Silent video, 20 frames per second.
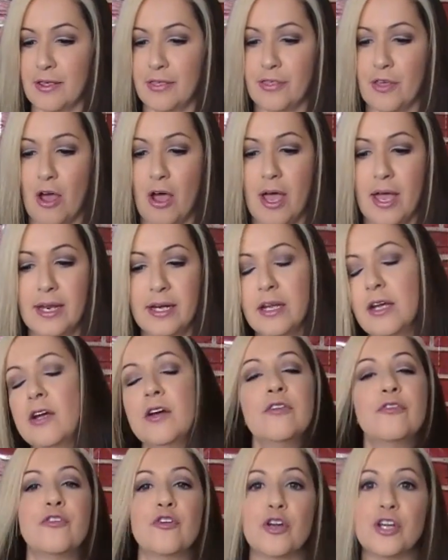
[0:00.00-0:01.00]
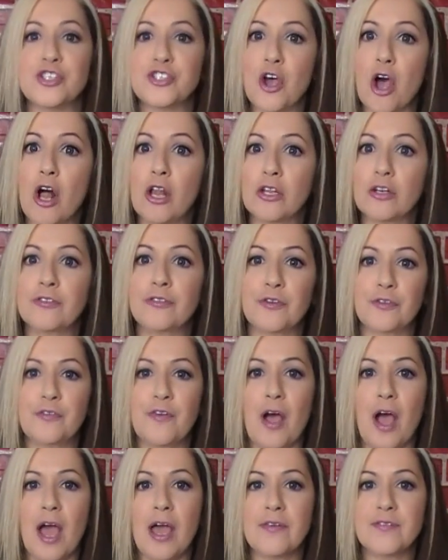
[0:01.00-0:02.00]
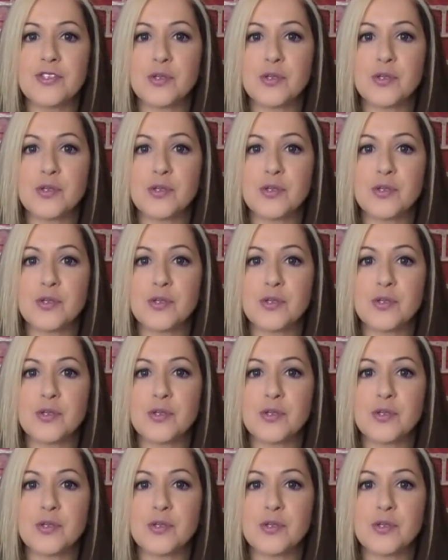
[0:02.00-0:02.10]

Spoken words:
thought for $1 for 5,